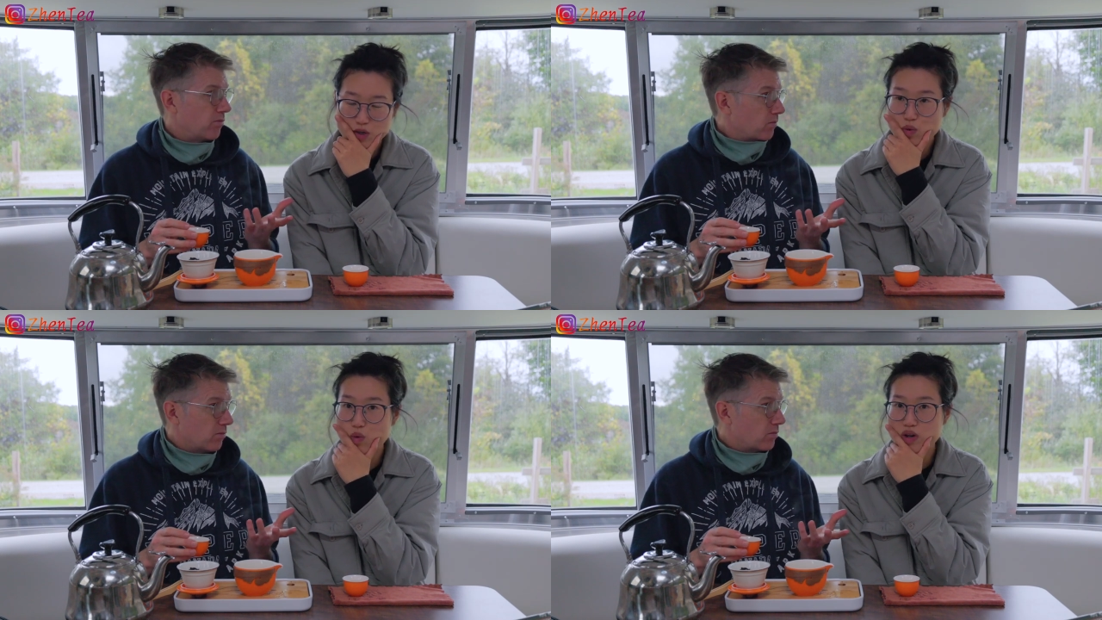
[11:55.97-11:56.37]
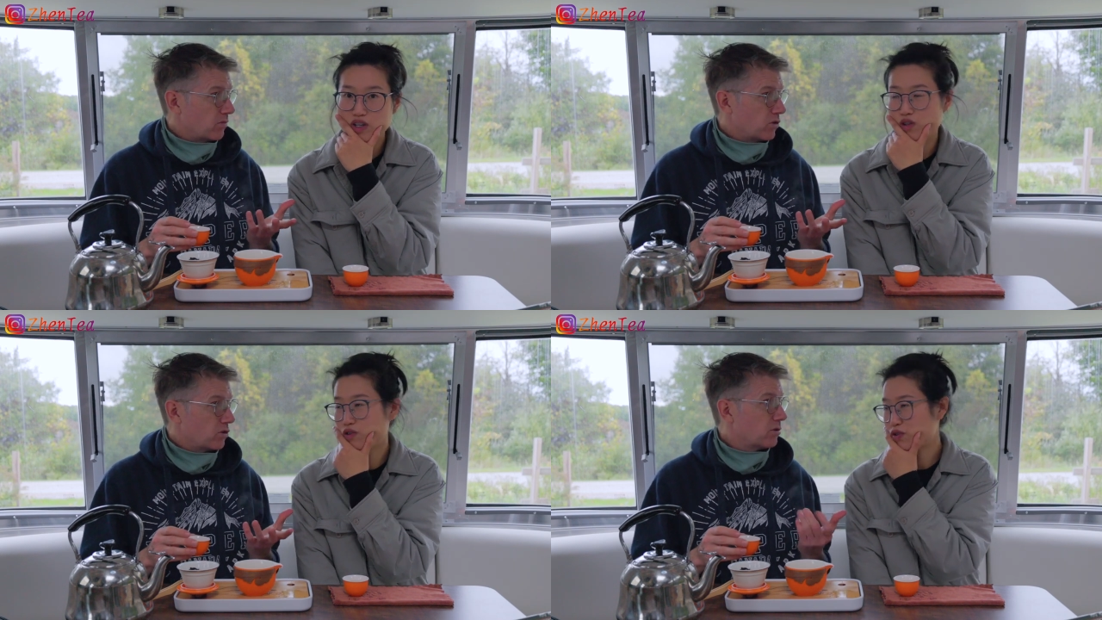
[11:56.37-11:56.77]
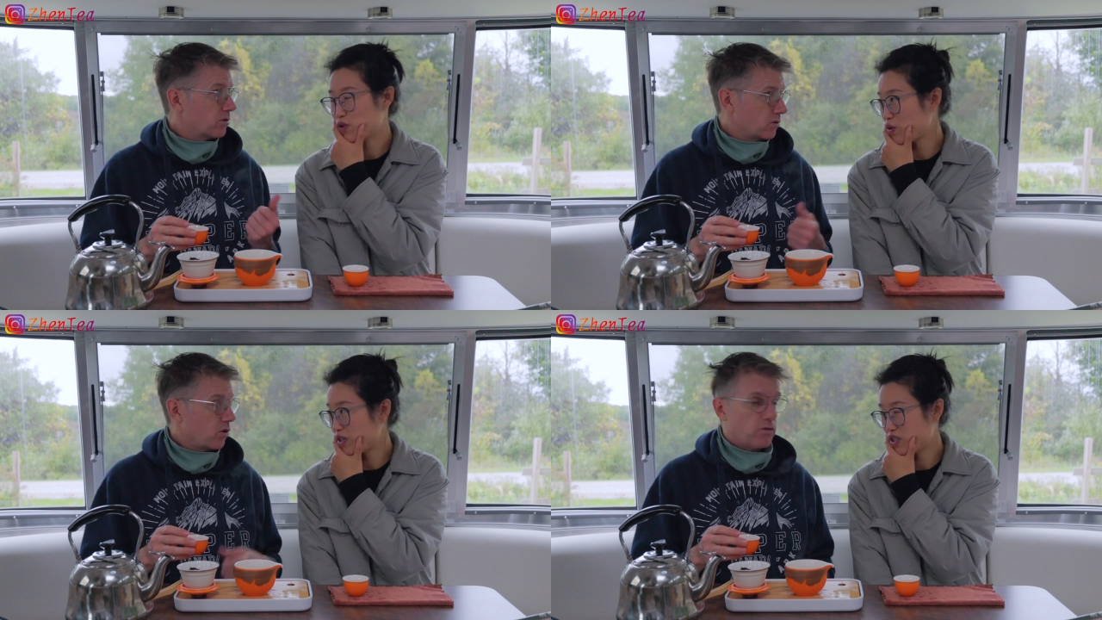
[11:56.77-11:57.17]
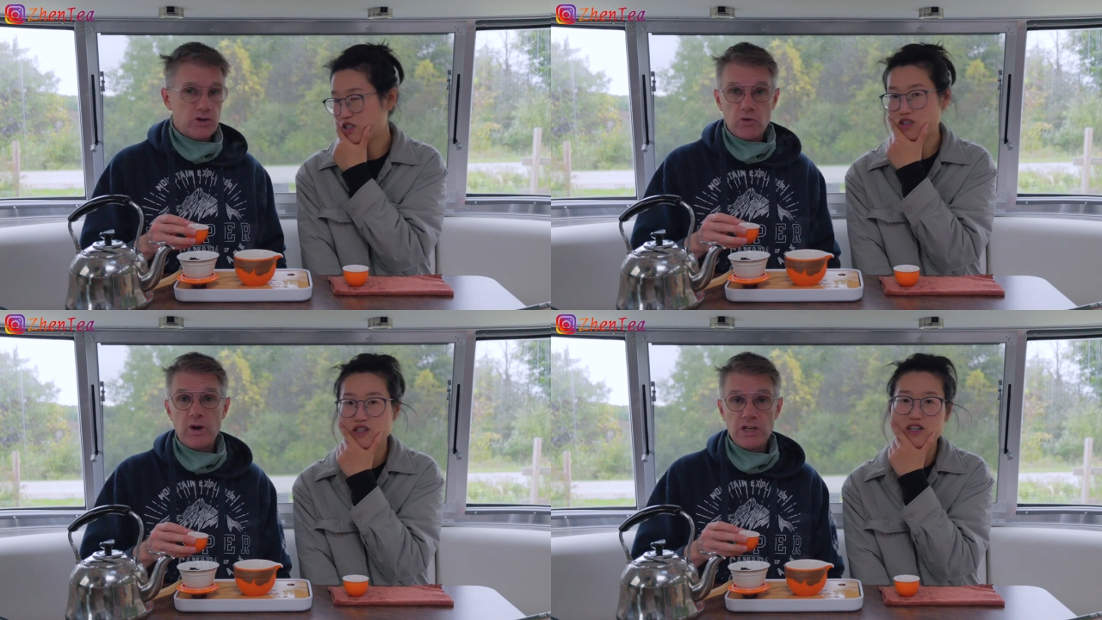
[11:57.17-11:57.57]
Speaker 1: 20 over 20, over
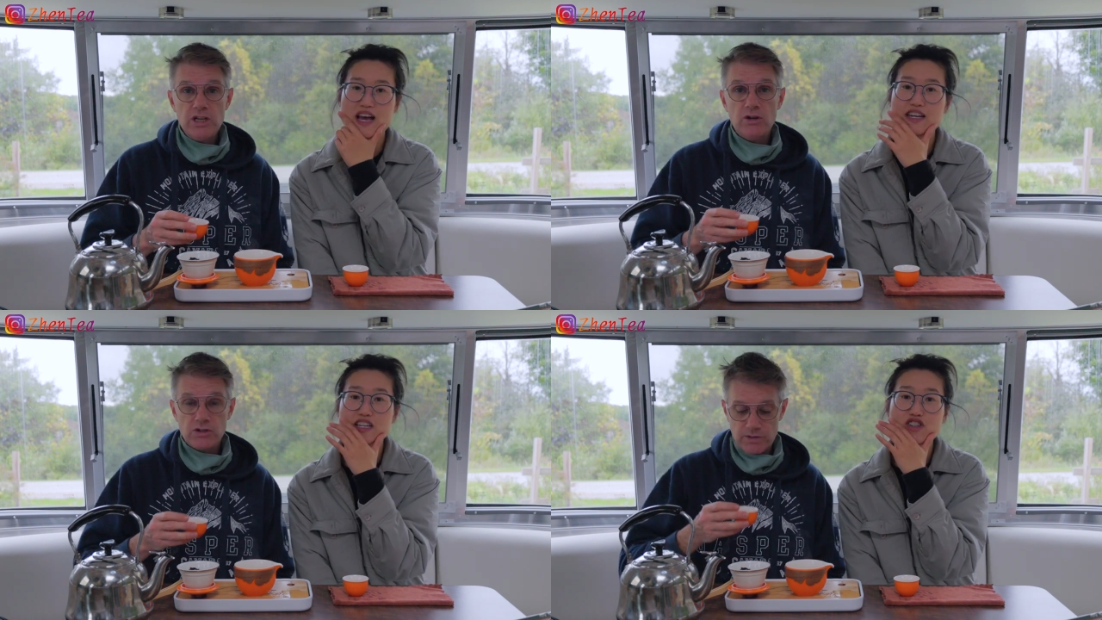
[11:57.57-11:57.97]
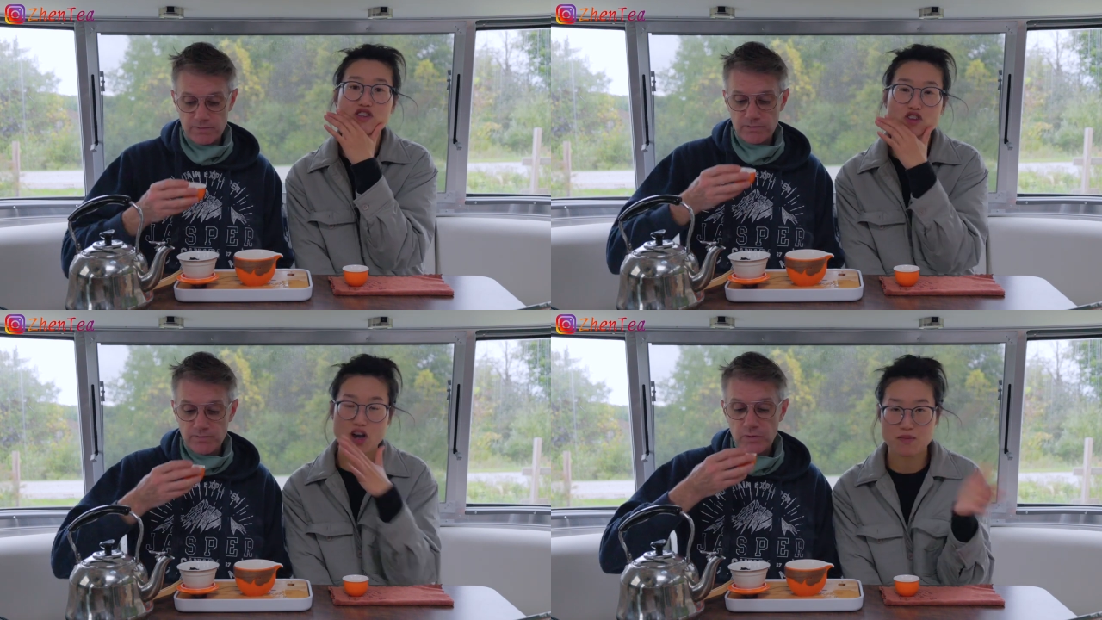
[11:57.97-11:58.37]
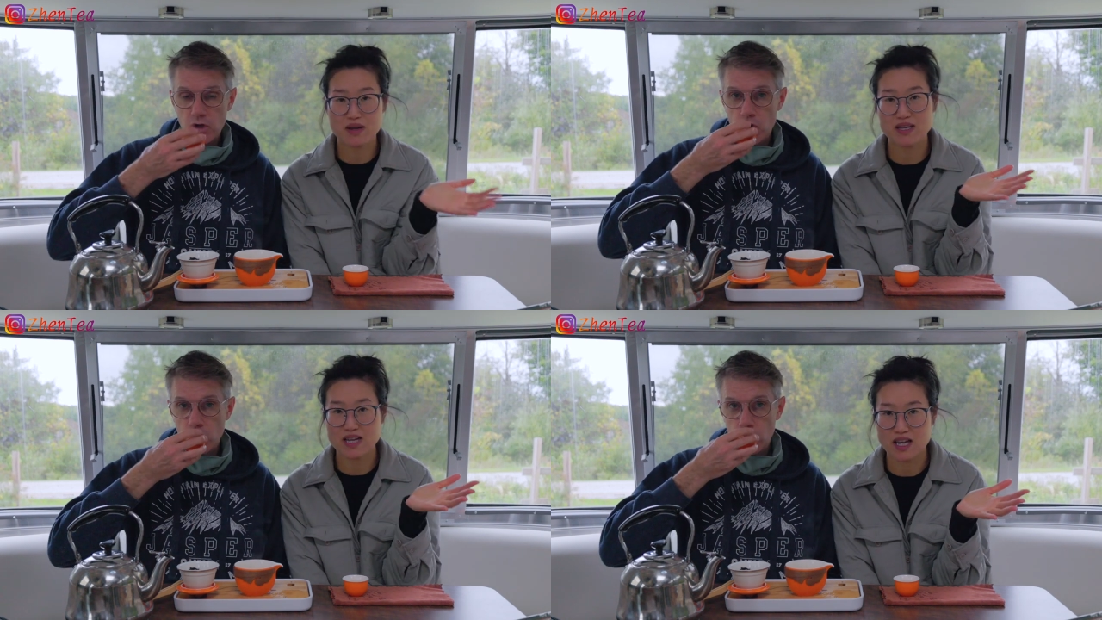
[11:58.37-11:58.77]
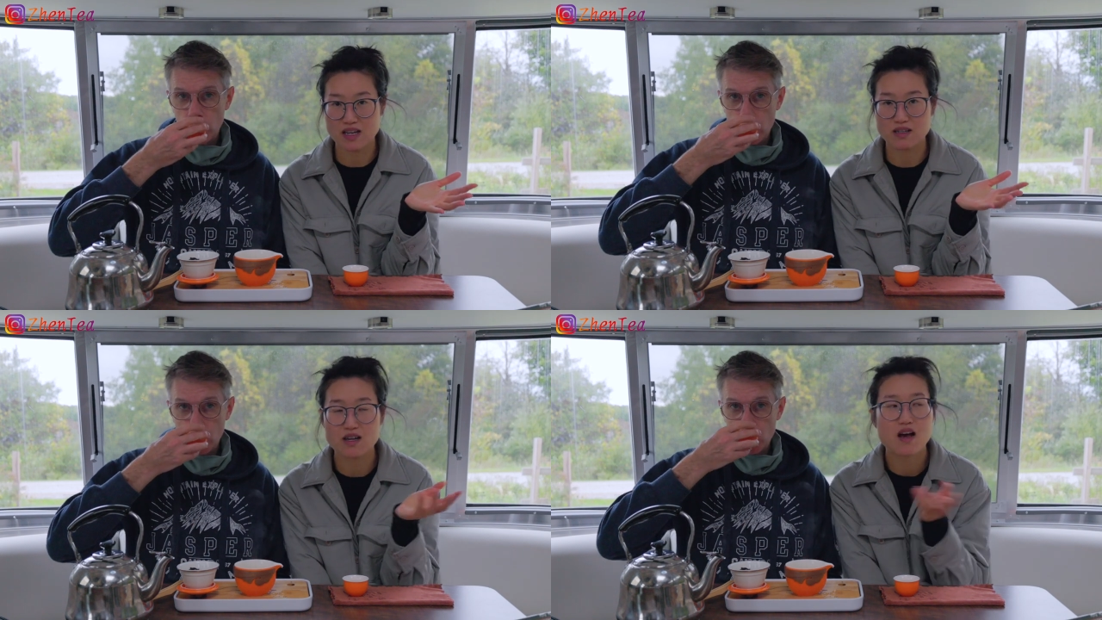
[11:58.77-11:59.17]
20 years, and it's not
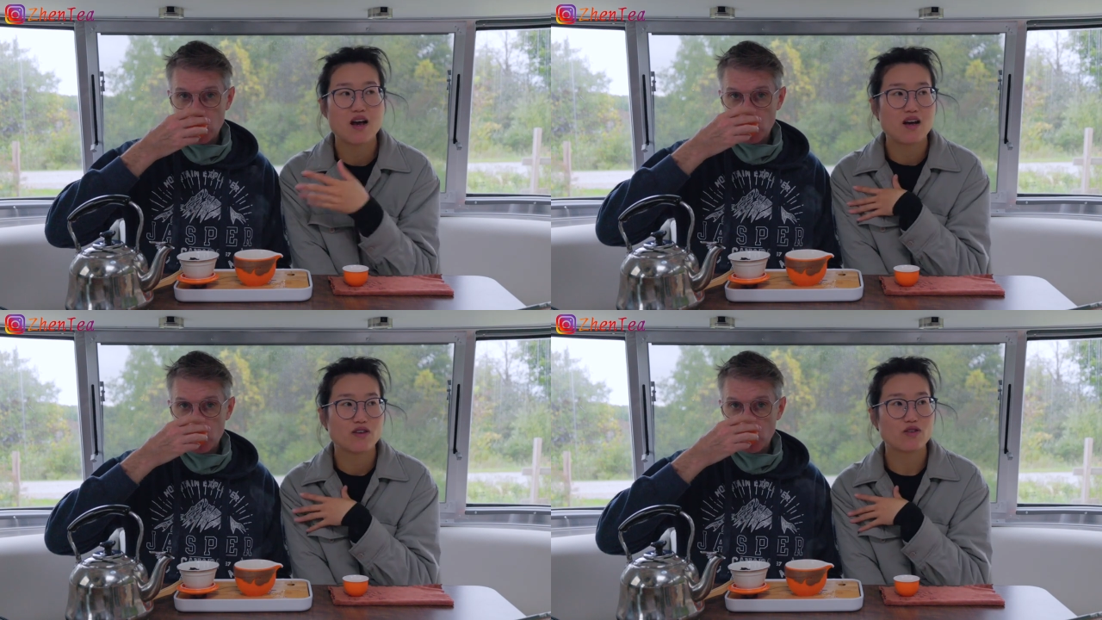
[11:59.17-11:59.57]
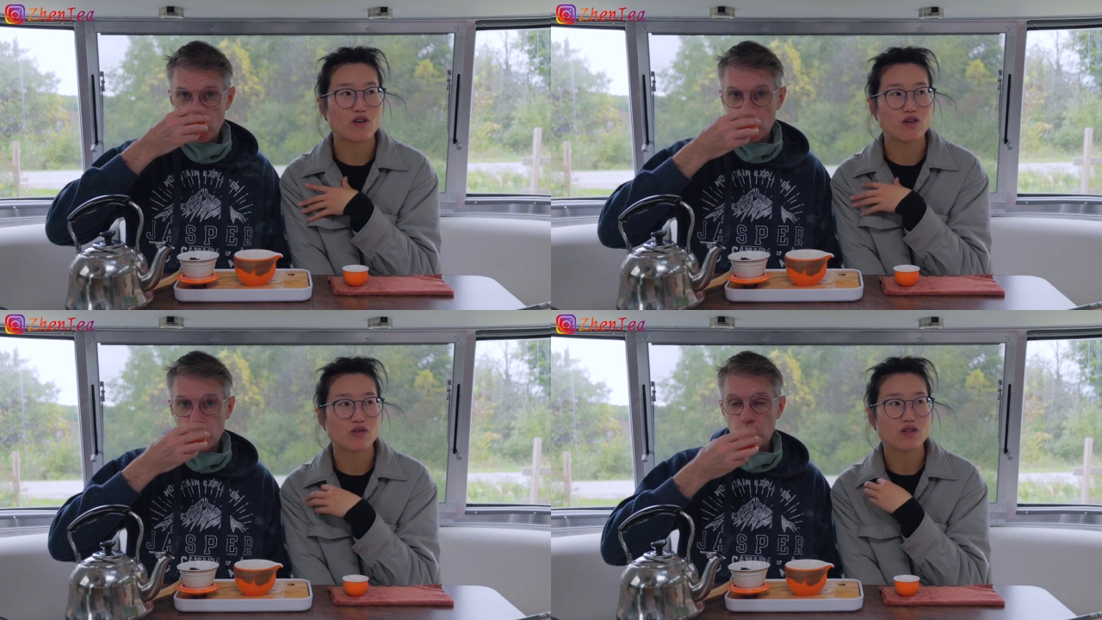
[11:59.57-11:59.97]
maintained. You know,